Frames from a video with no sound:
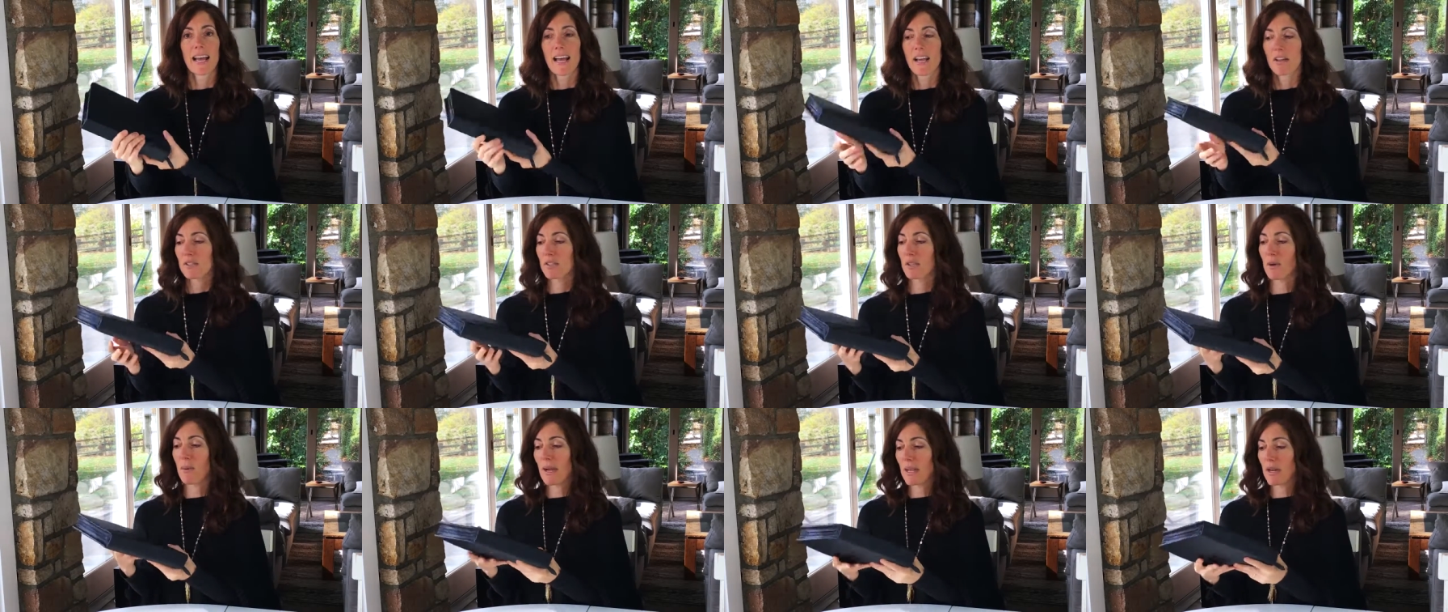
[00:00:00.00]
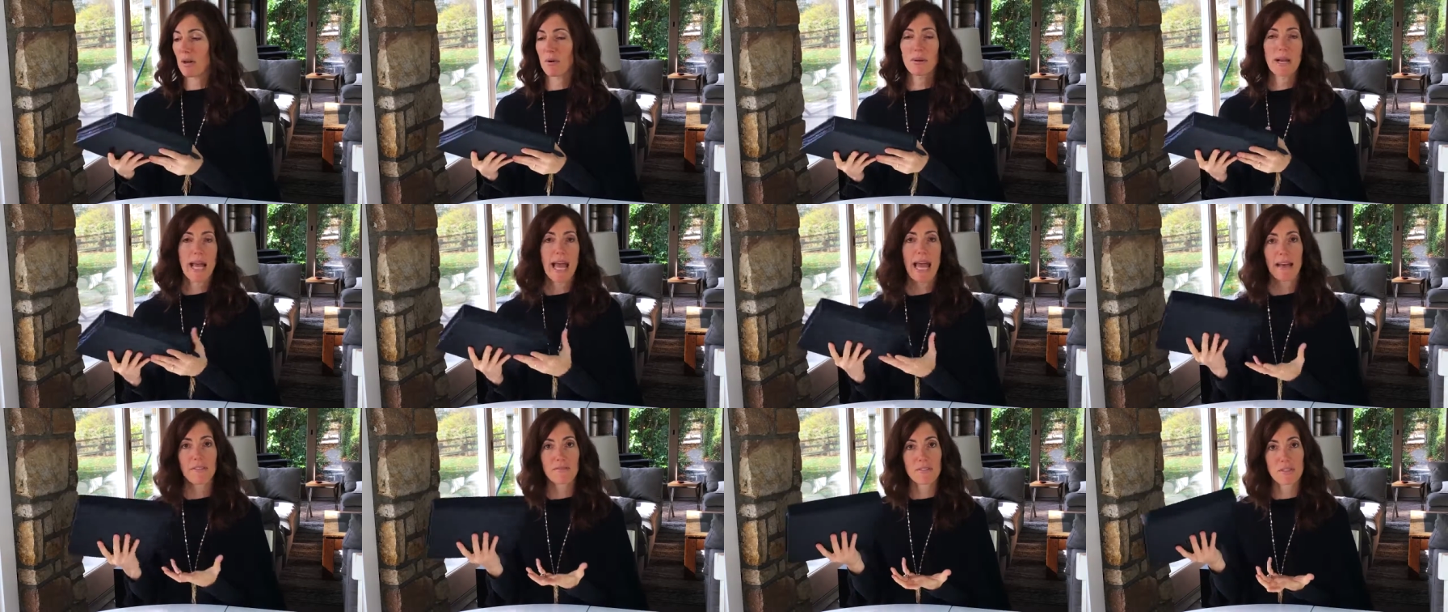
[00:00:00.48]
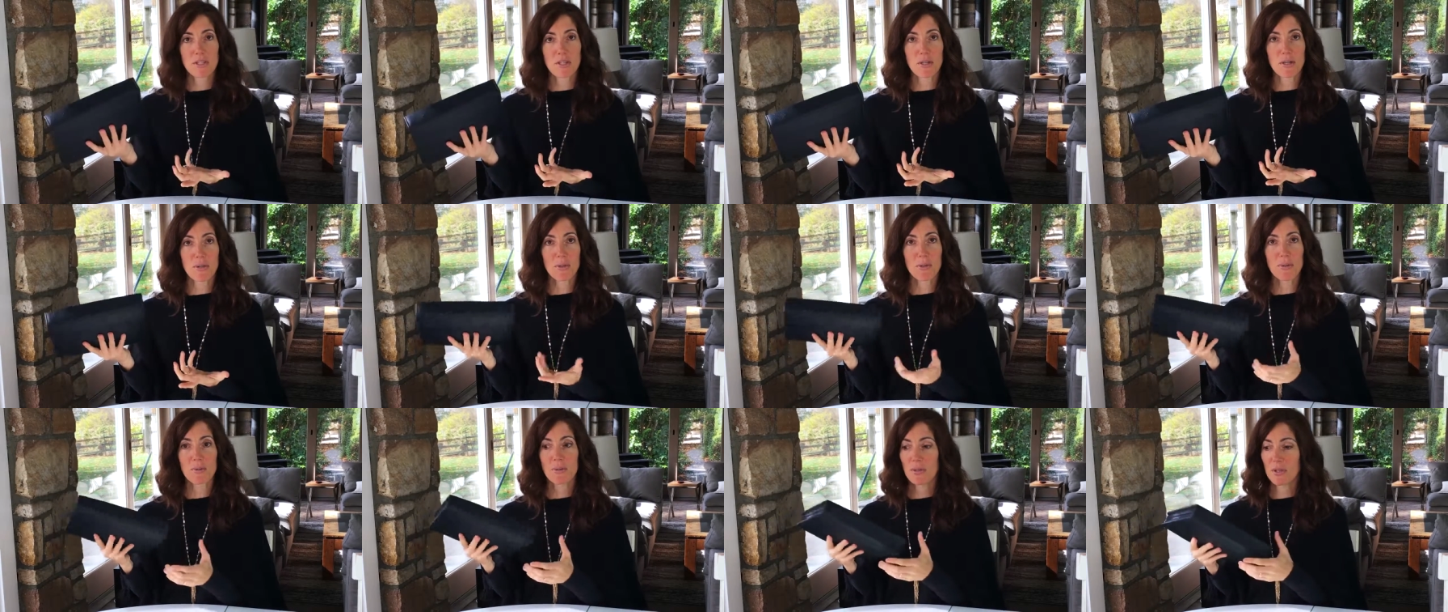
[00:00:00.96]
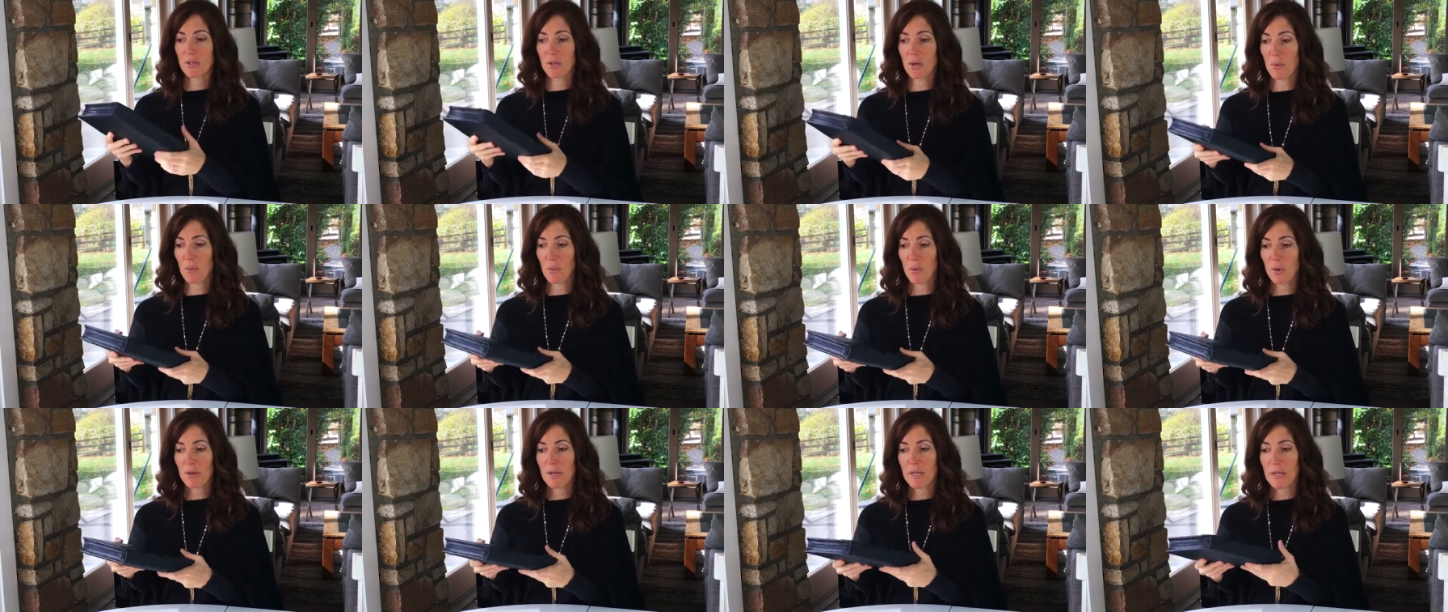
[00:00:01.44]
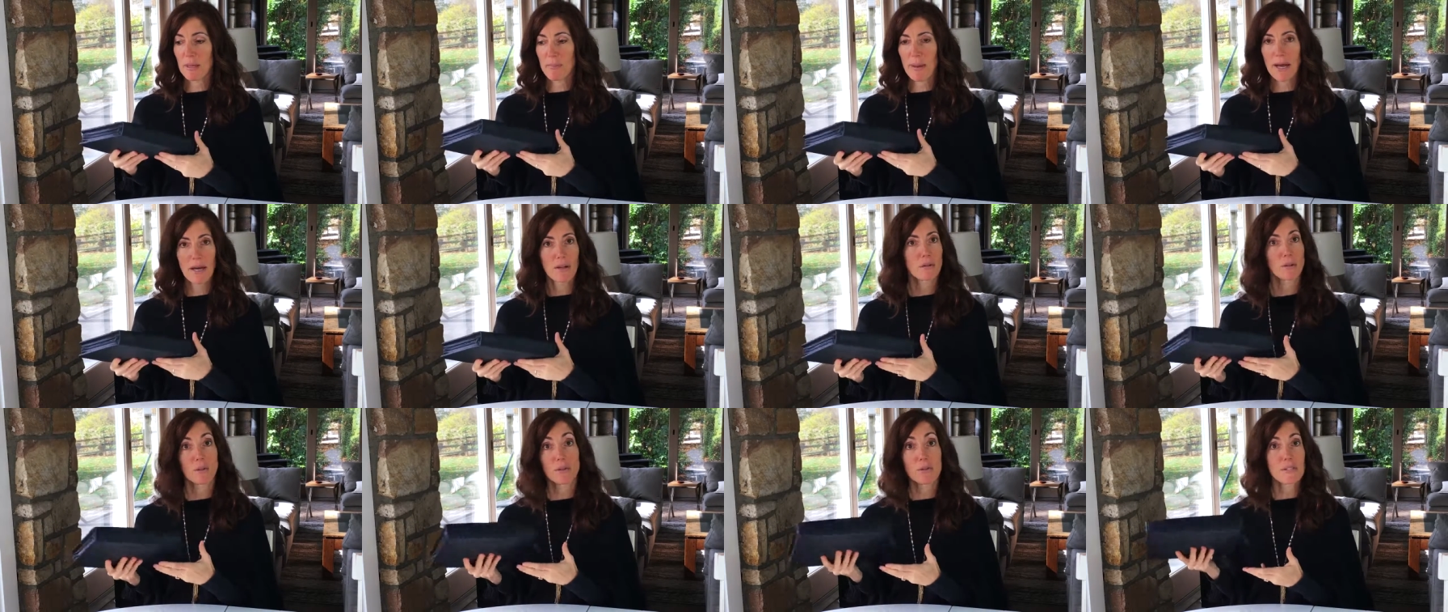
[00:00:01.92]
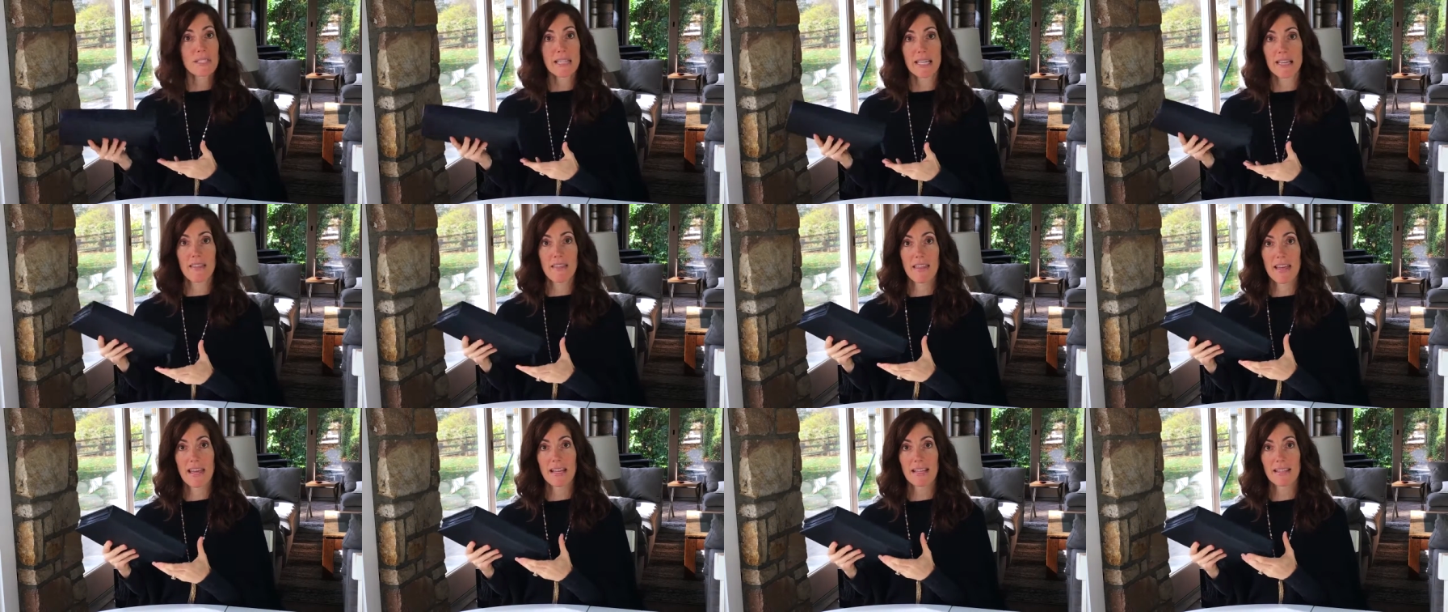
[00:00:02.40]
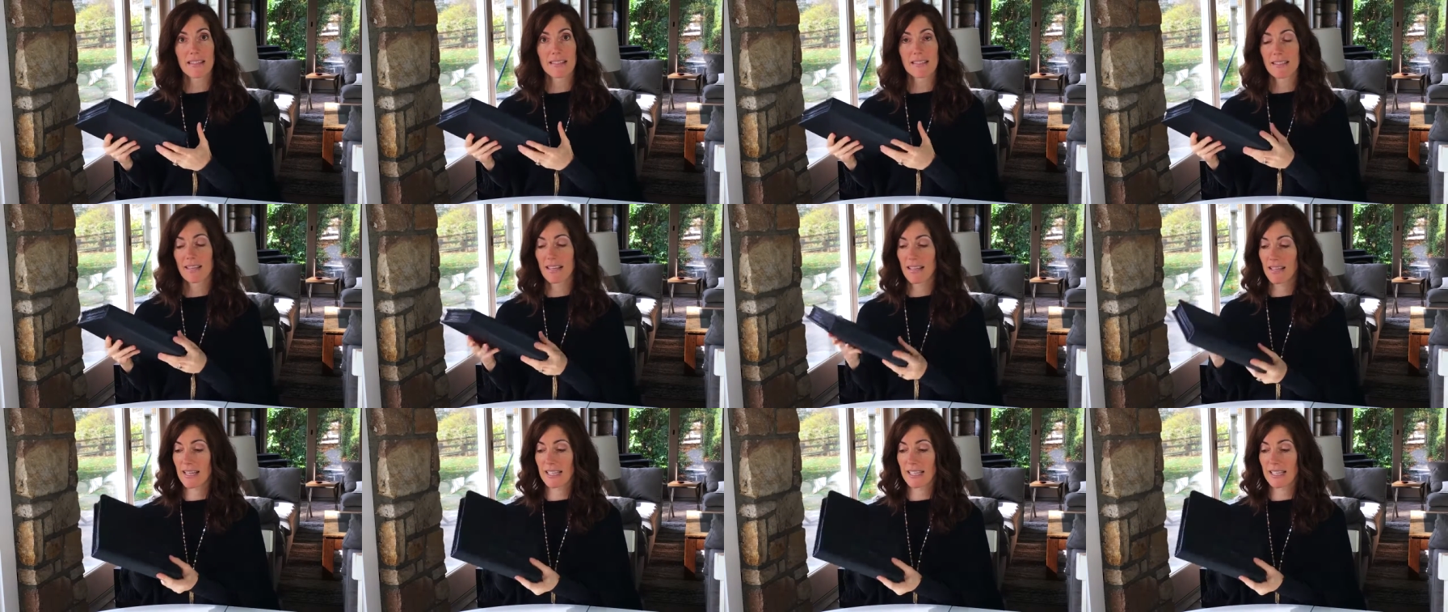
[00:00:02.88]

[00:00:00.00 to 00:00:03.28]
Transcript: so I don't have to, worry about losing things.